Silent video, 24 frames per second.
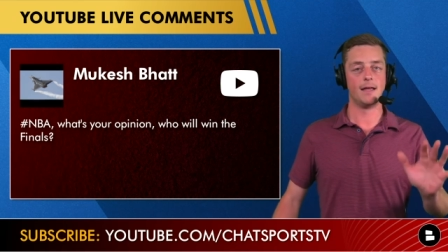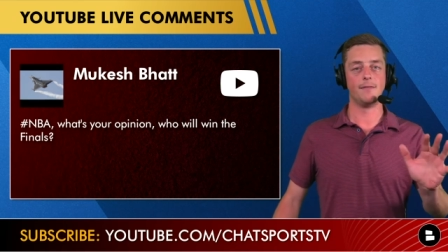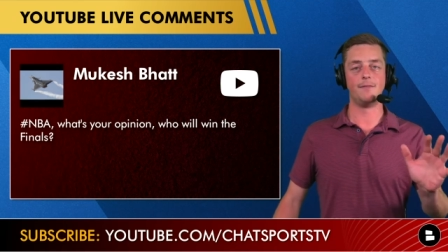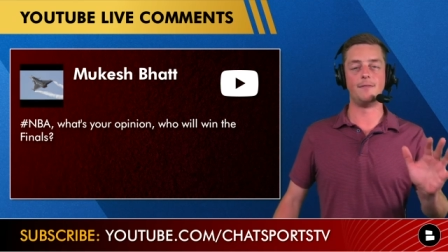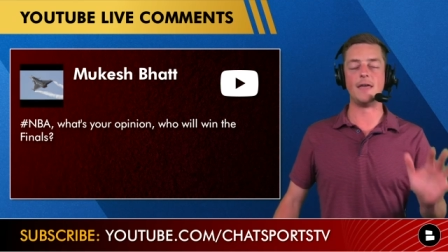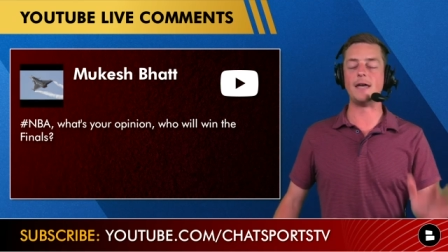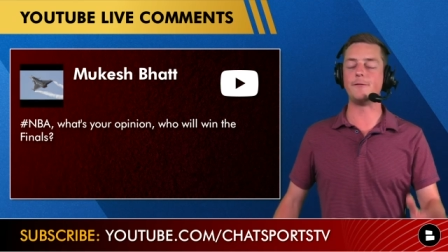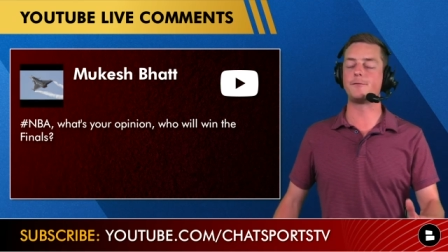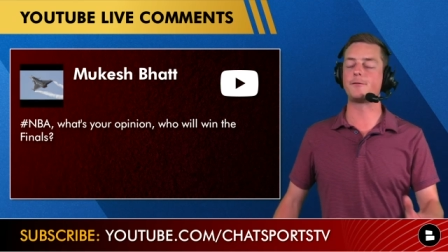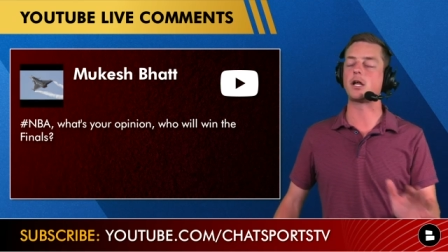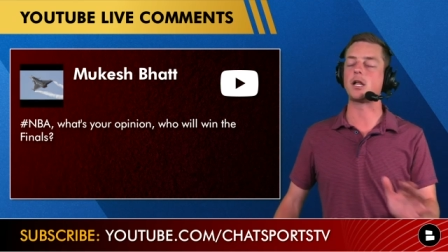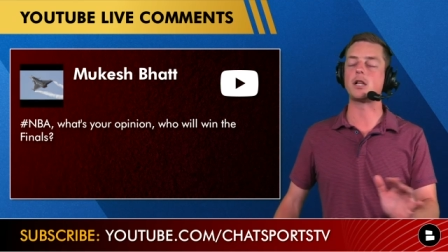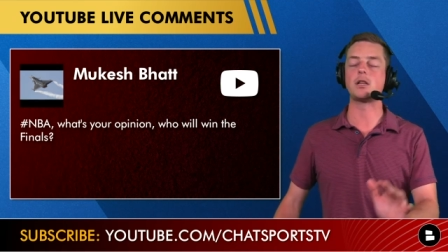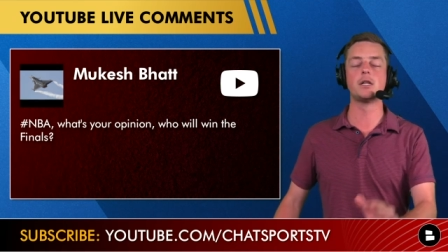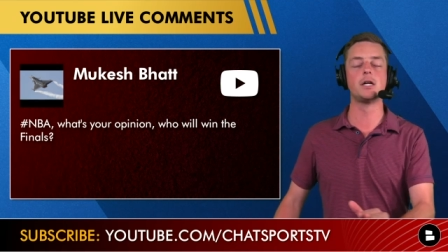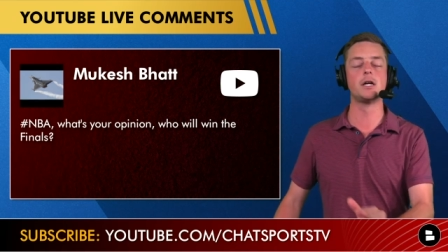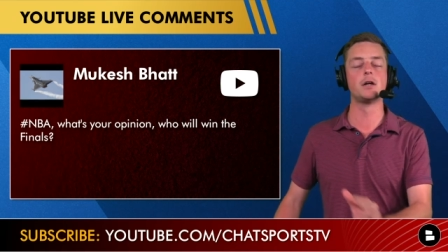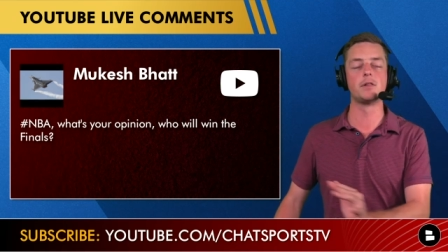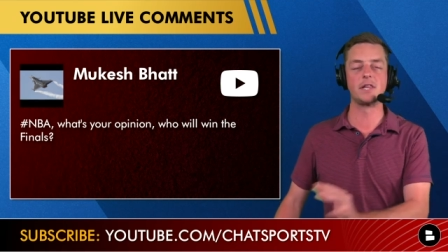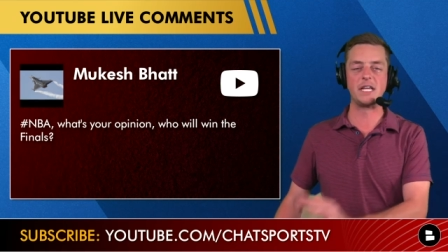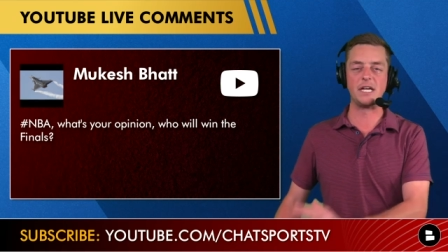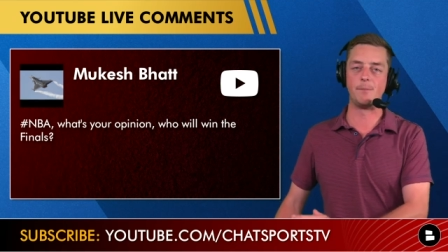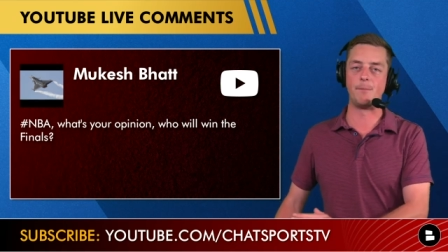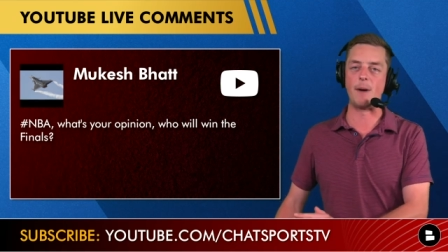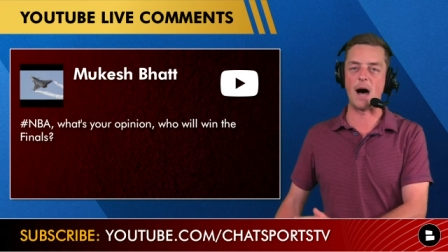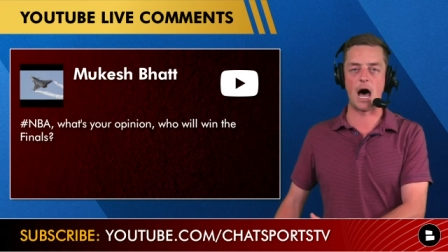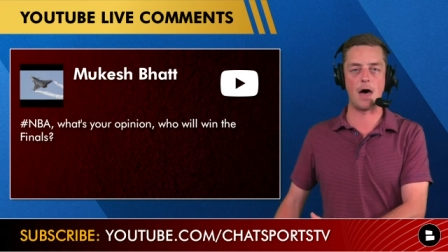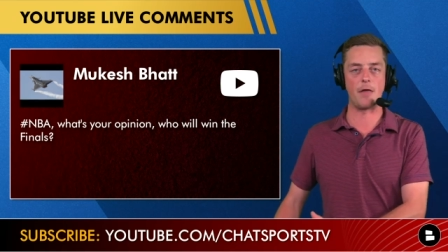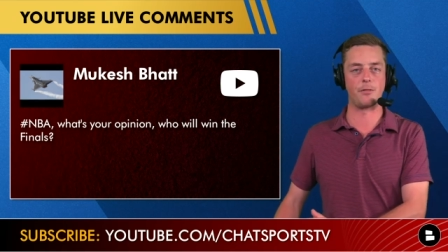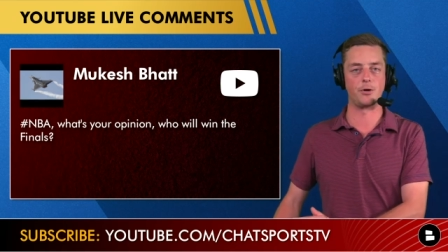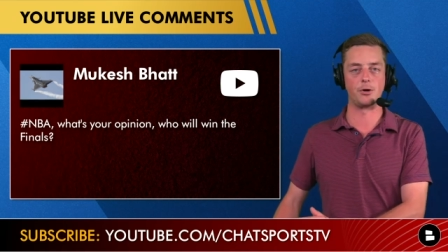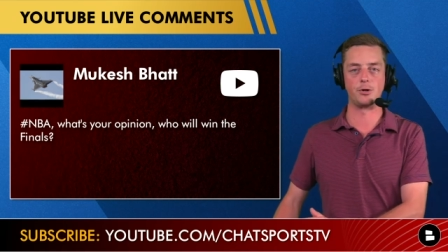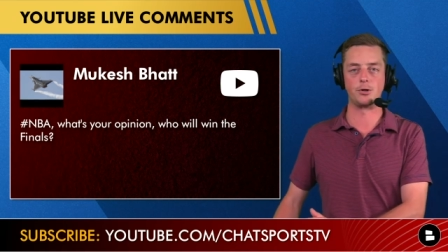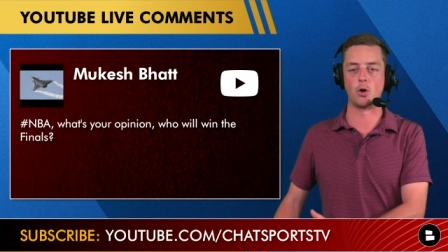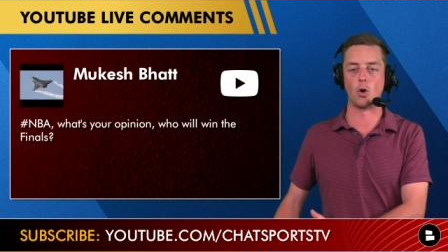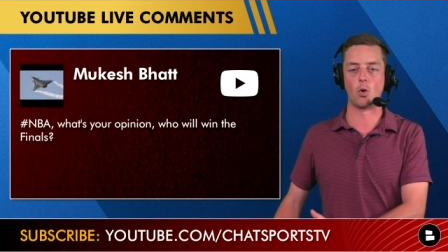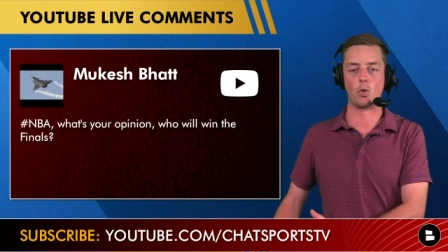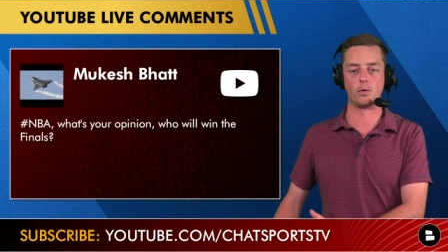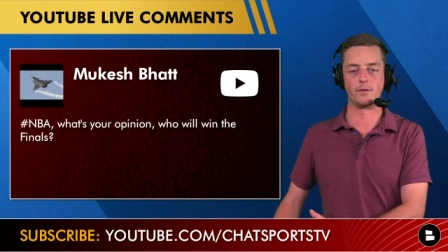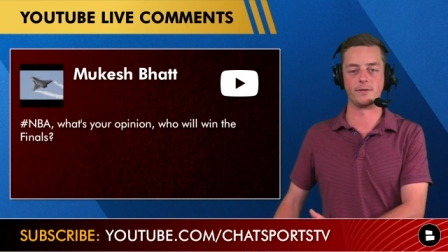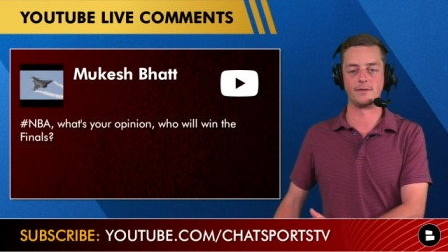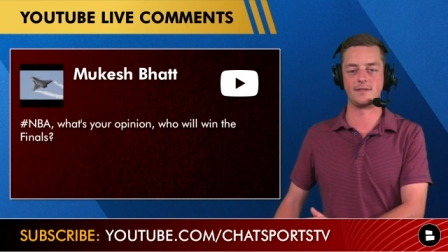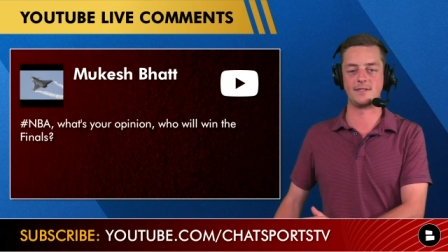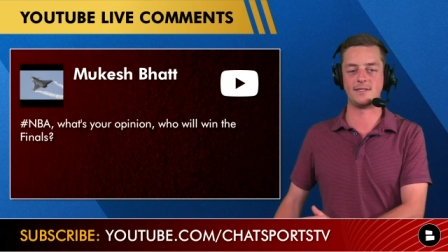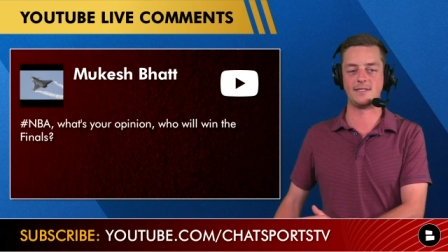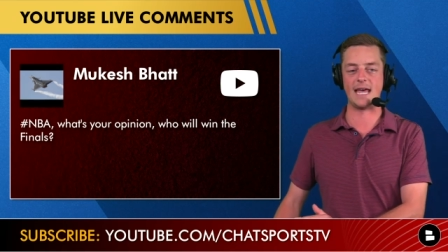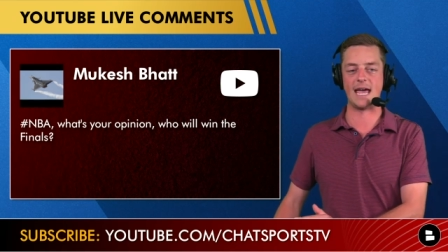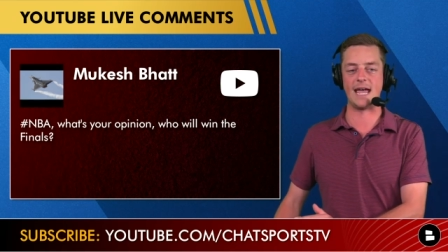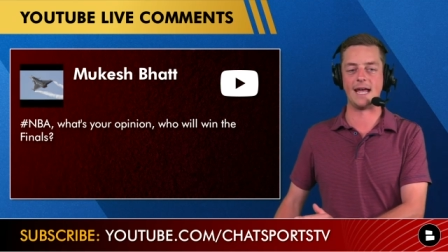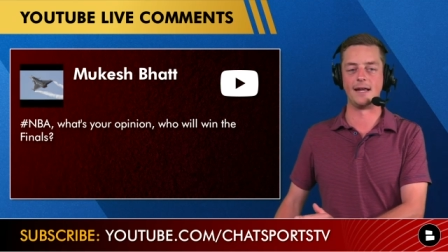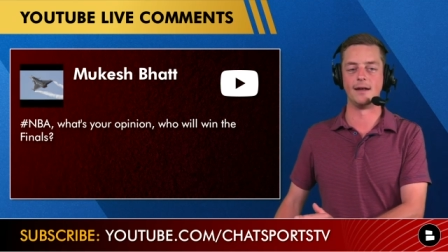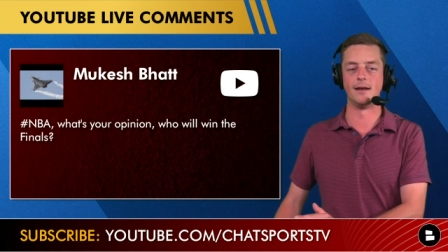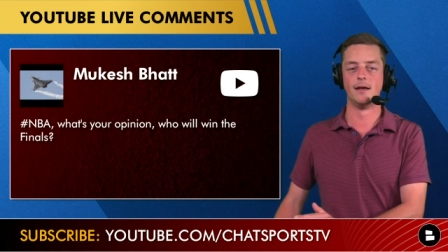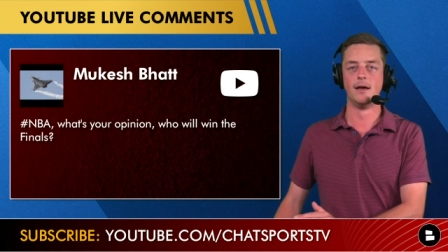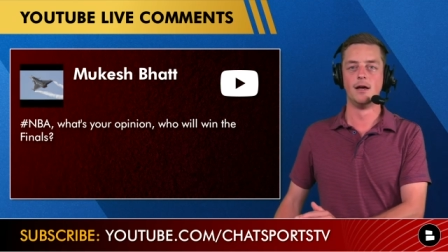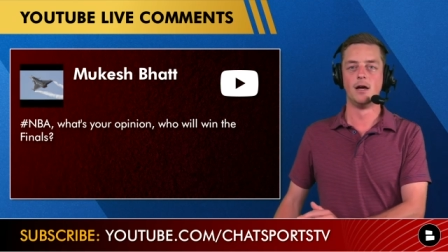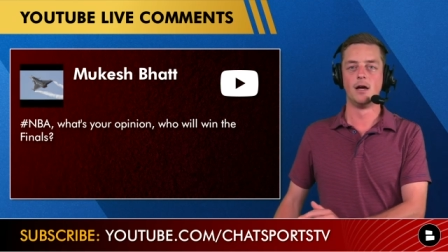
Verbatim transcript: They've clearly bothered Golden State